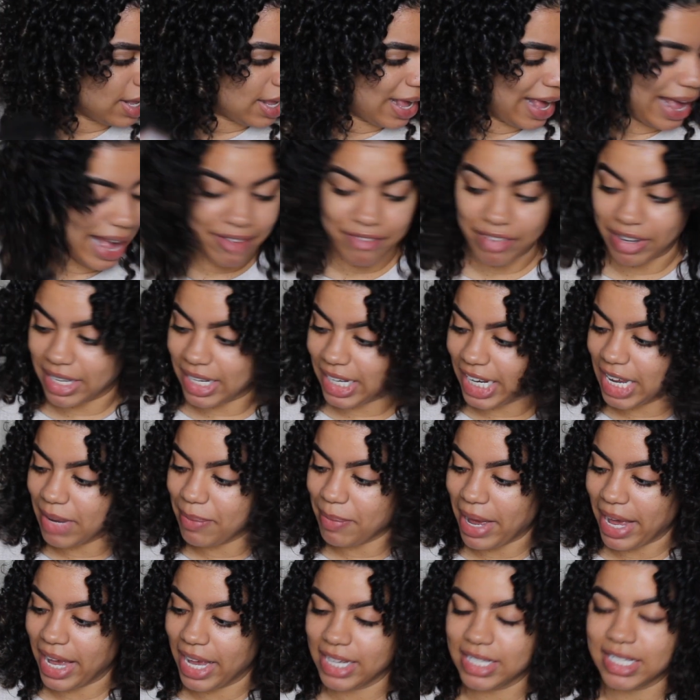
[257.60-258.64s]
I have a clay
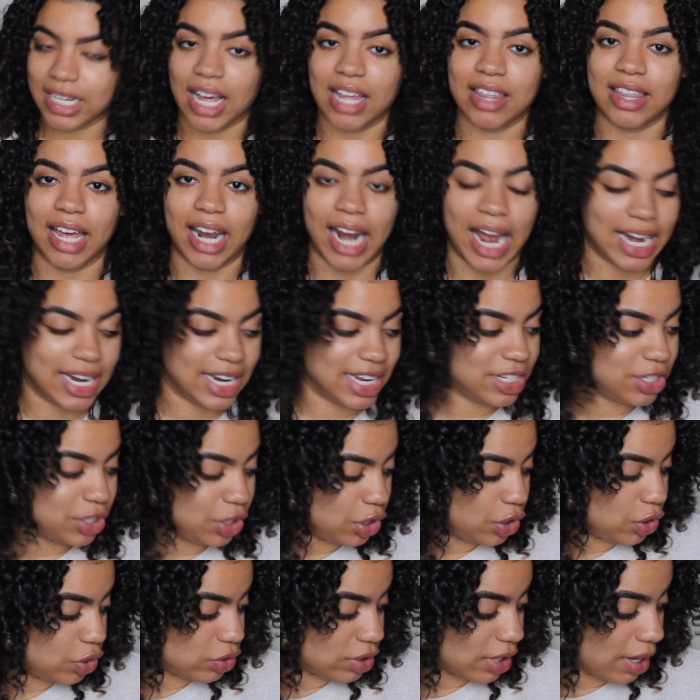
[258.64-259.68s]
mask that I need to
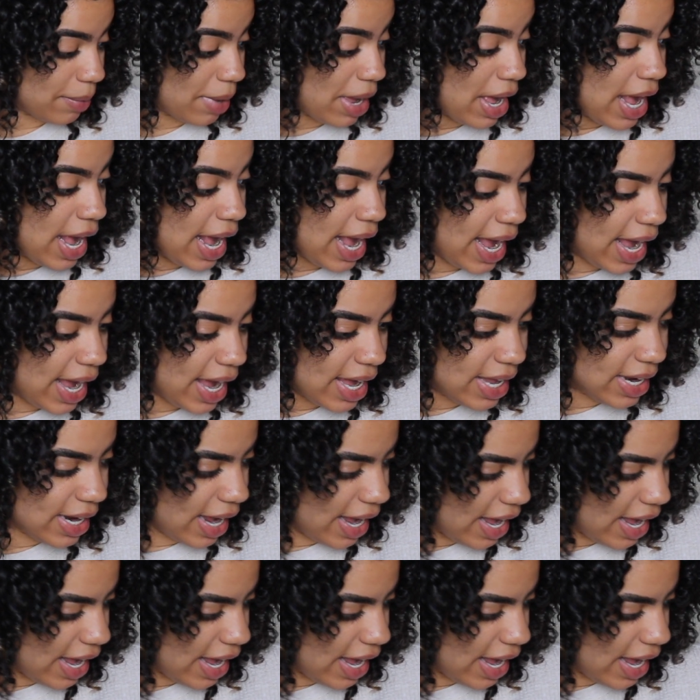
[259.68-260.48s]
use up, and I